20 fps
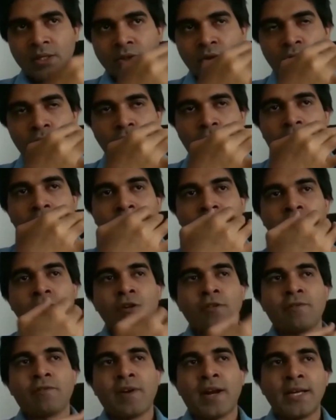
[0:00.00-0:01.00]
So you ask
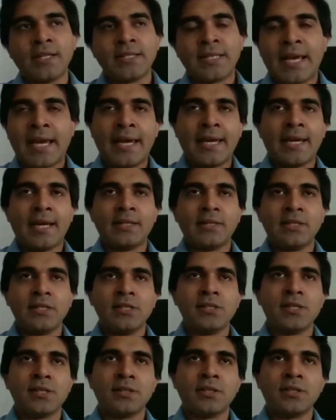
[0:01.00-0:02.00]
your friends, hey,
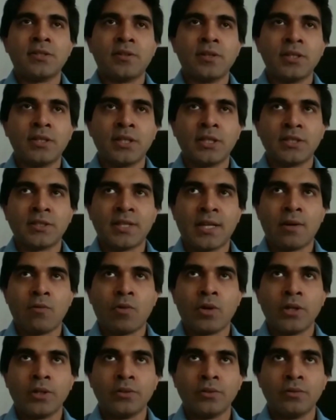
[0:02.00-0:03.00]
these are the three things that I
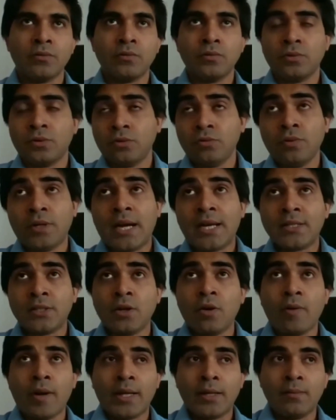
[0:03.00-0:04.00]
want to do. Do you guys
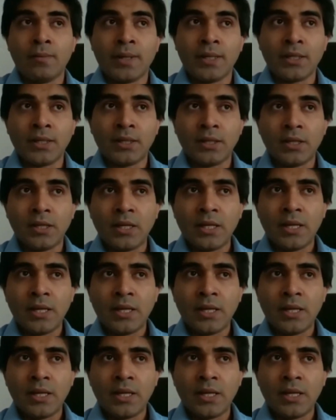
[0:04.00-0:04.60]
know anybody?